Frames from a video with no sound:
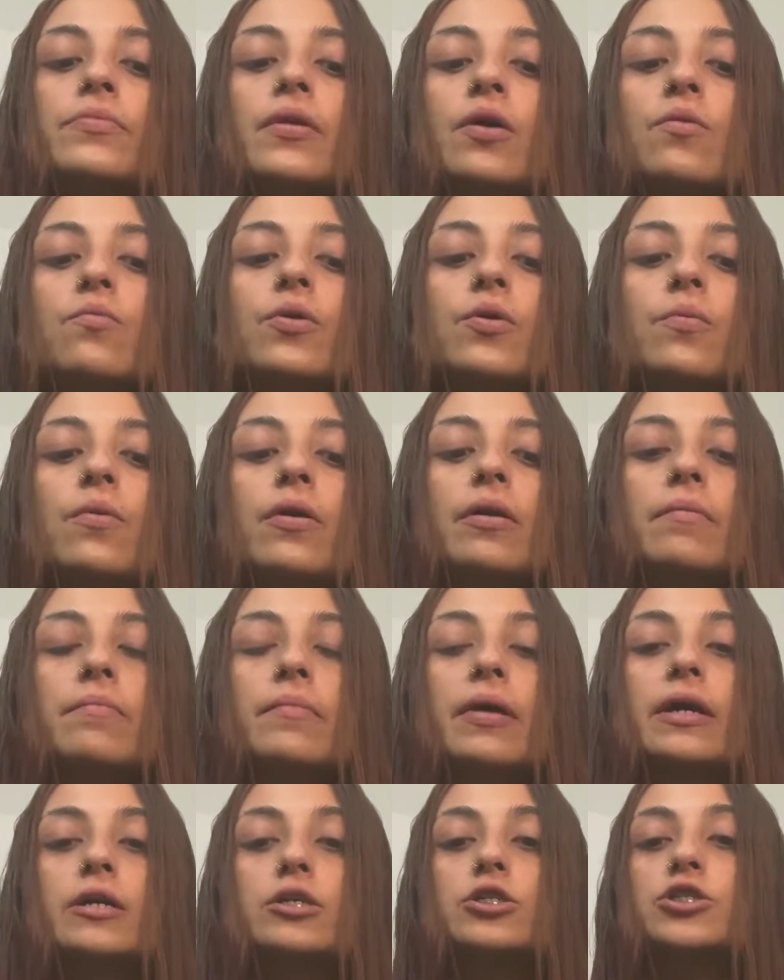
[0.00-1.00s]
we want to
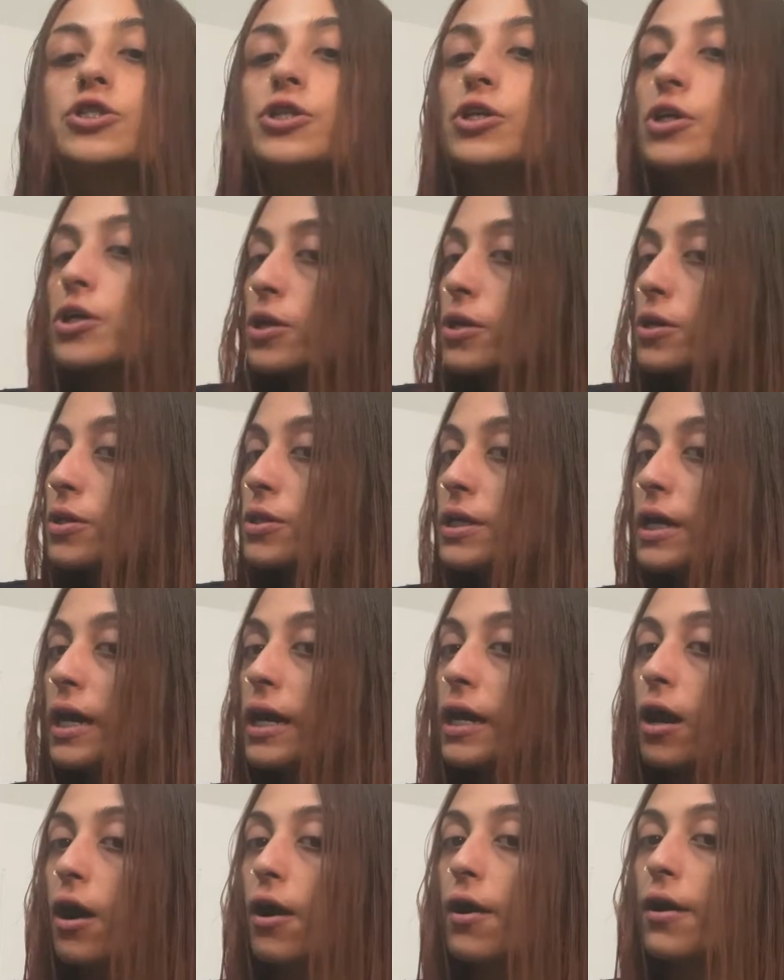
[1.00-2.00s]
make sure
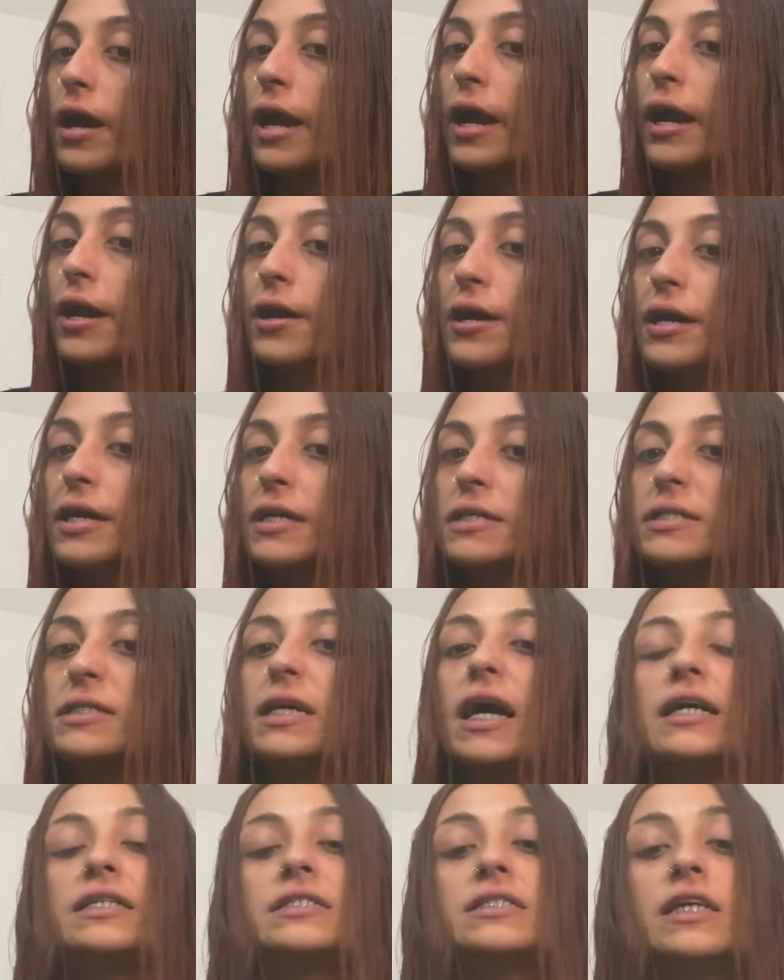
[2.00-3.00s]
that our hair is
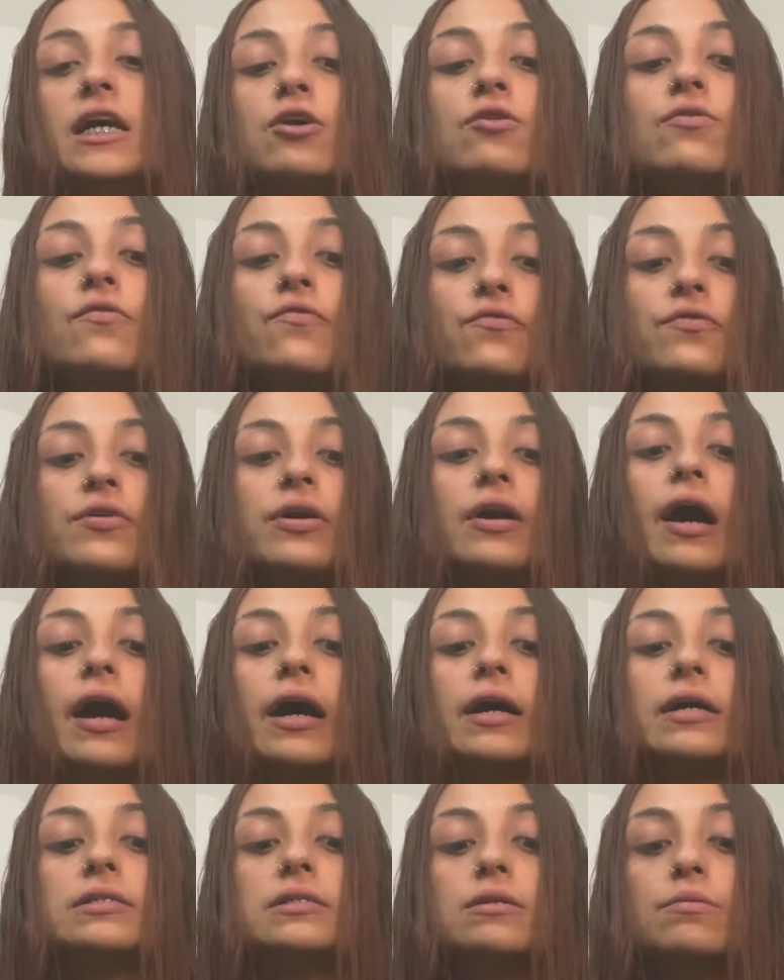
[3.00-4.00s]
as tangle free
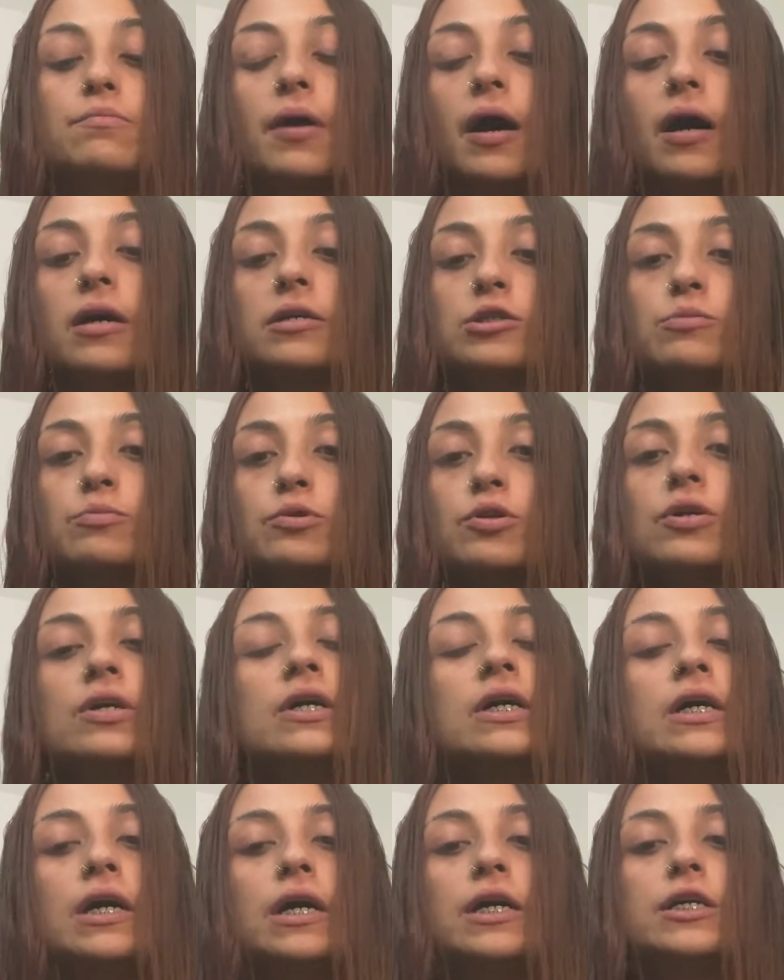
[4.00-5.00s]
as possible.
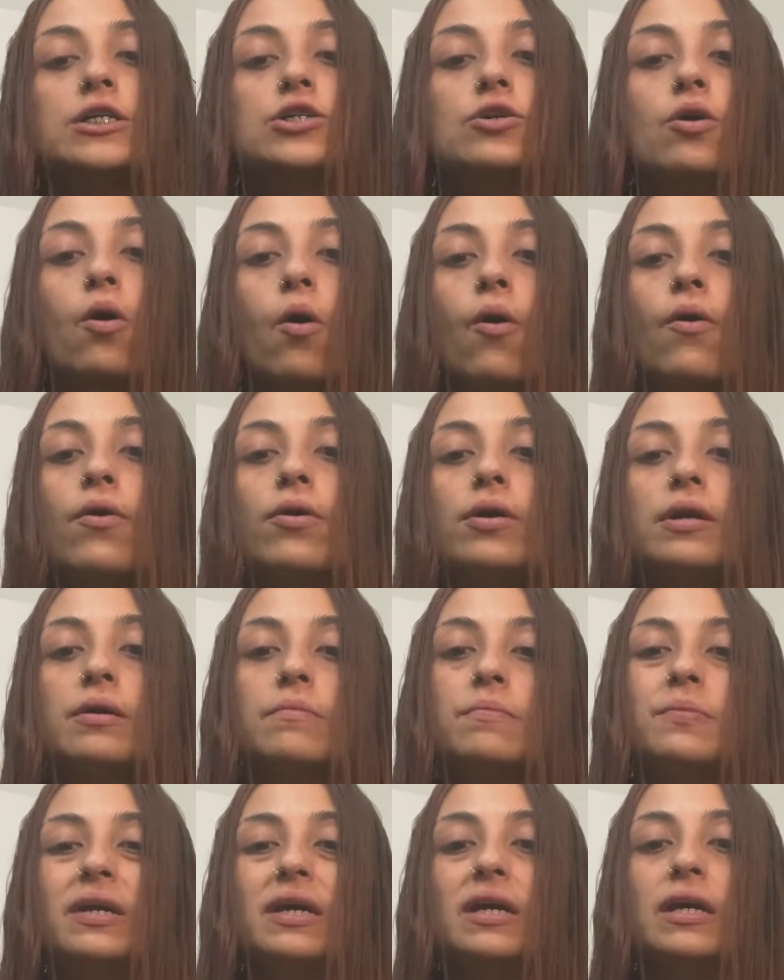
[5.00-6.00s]
It should already
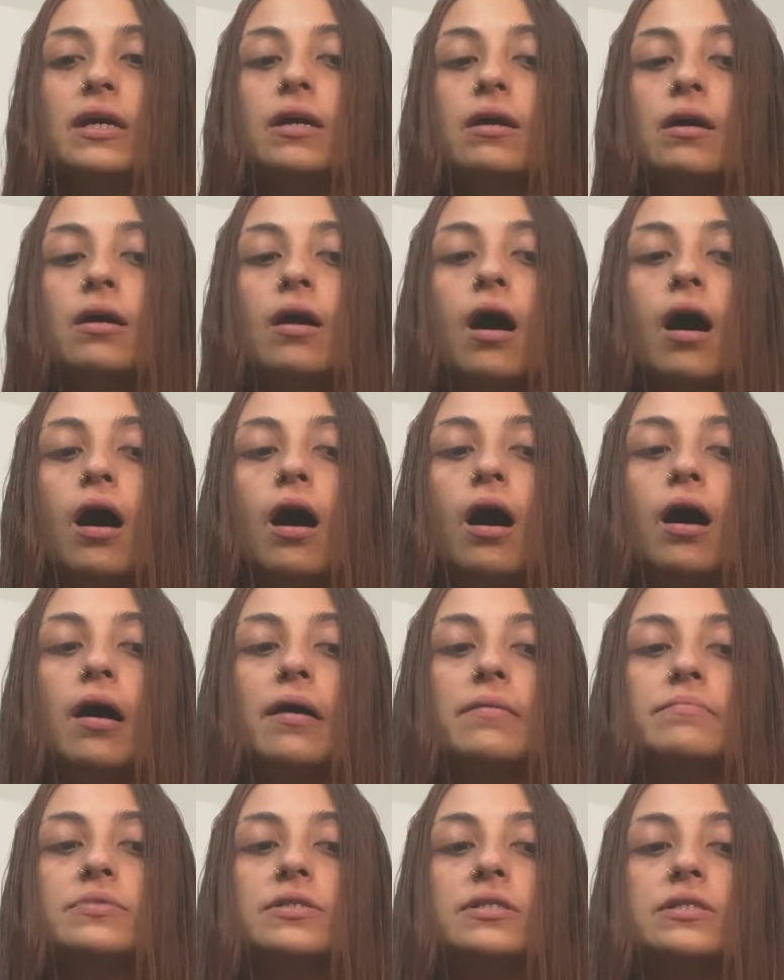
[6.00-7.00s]
be
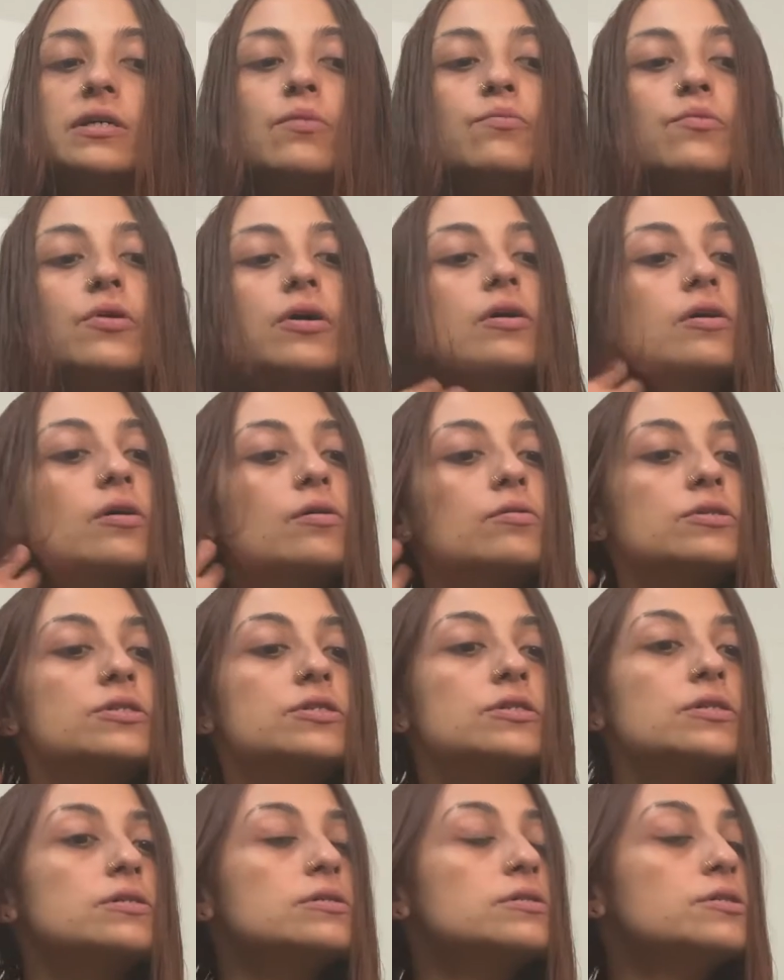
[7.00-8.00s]
somewhat
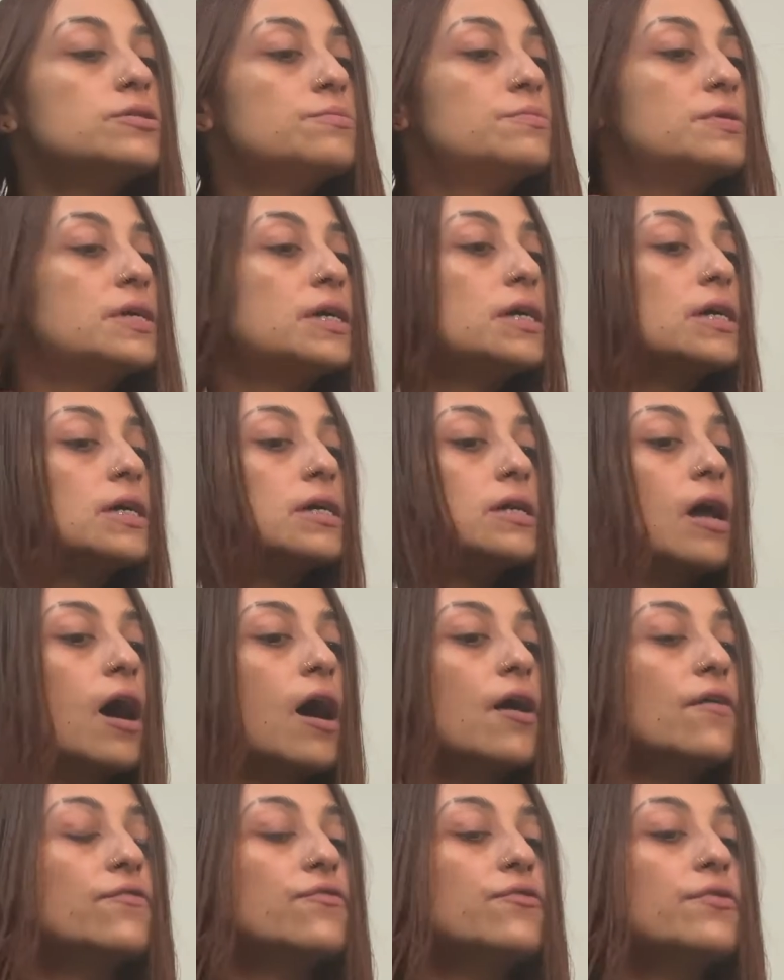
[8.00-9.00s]
close to being
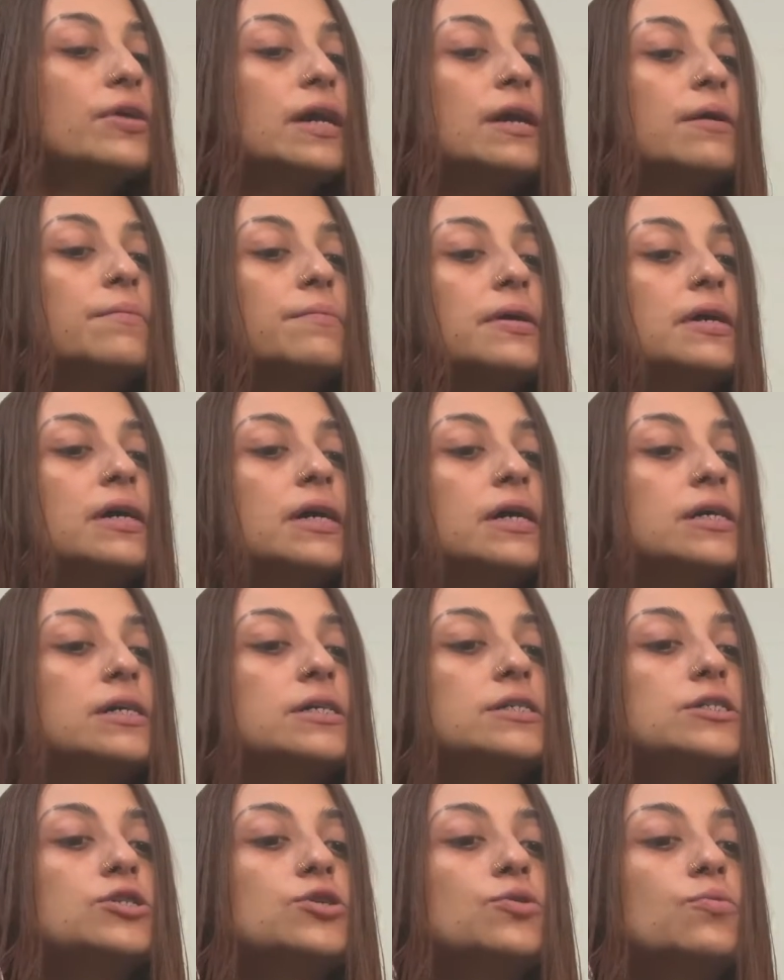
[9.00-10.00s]
not free,
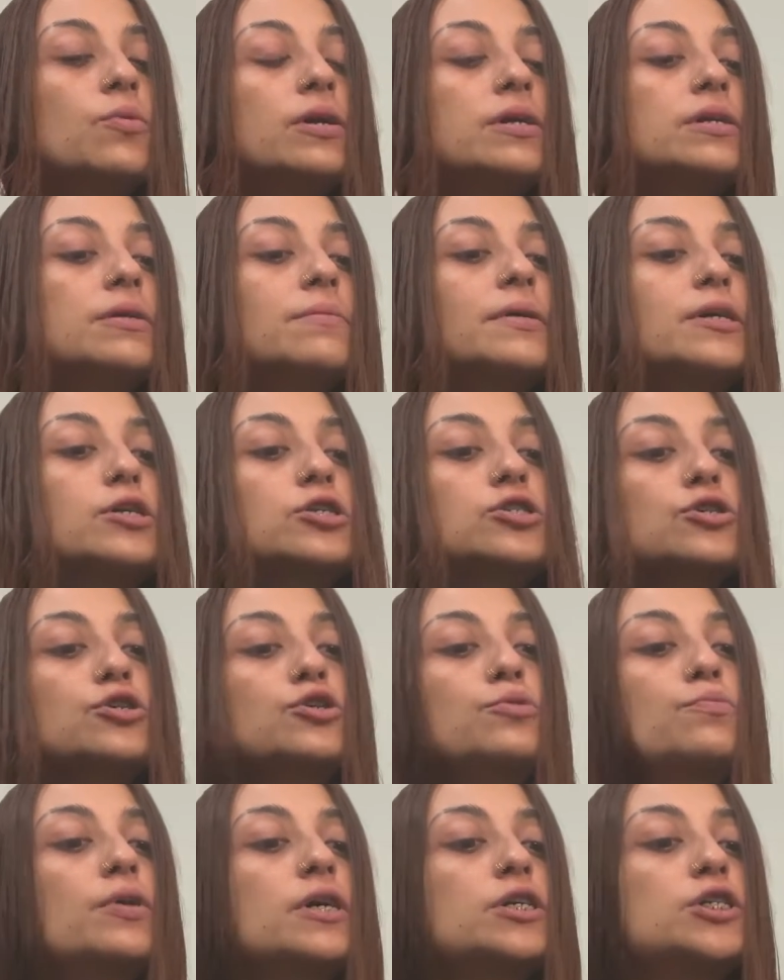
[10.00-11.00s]
because you wanted to make sure you
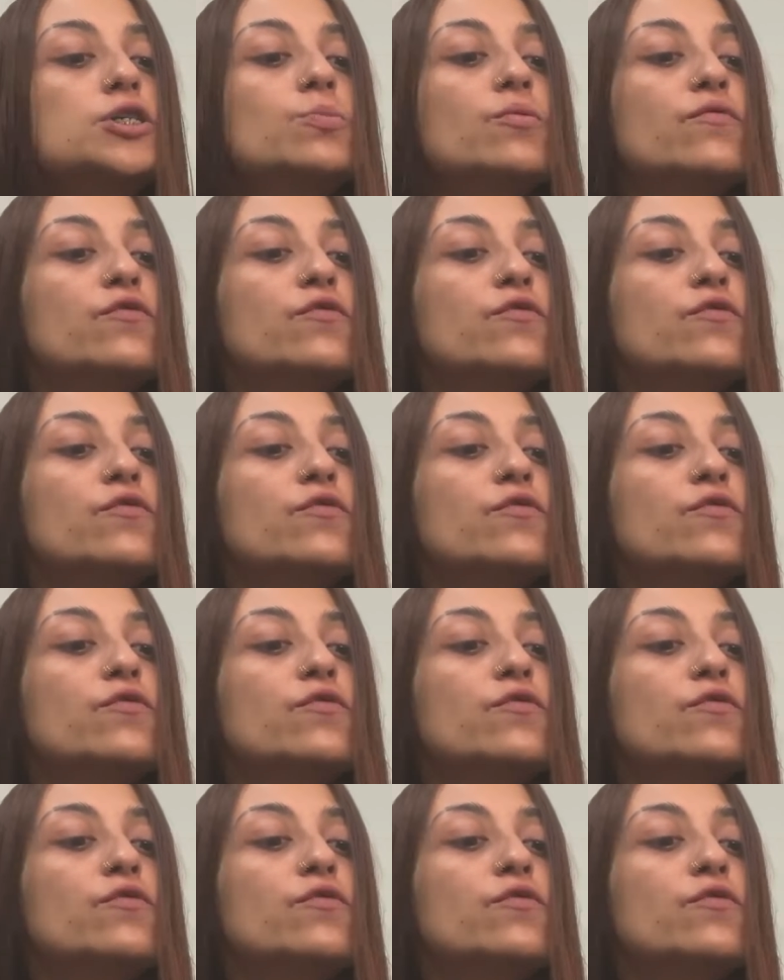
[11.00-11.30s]
brushed it before